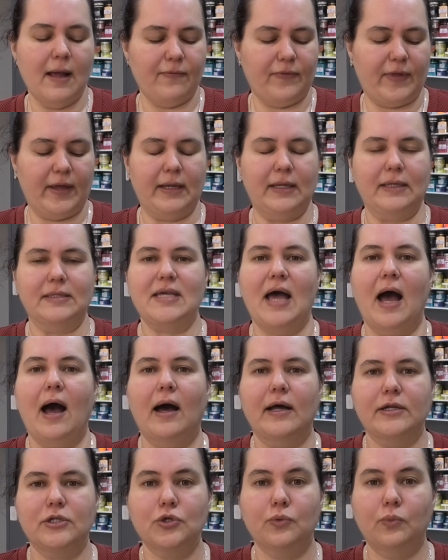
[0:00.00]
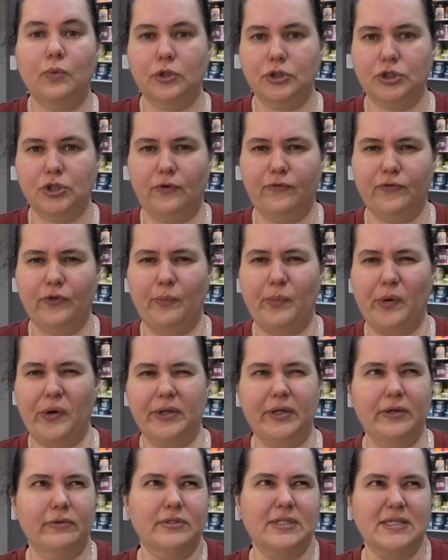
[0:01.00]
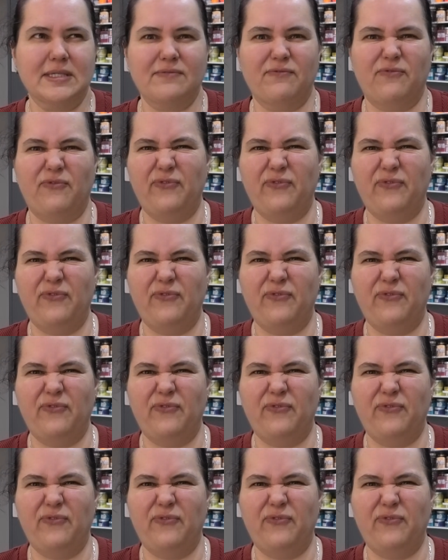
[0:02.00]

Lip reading: that it's hard to wash off the body or doesn't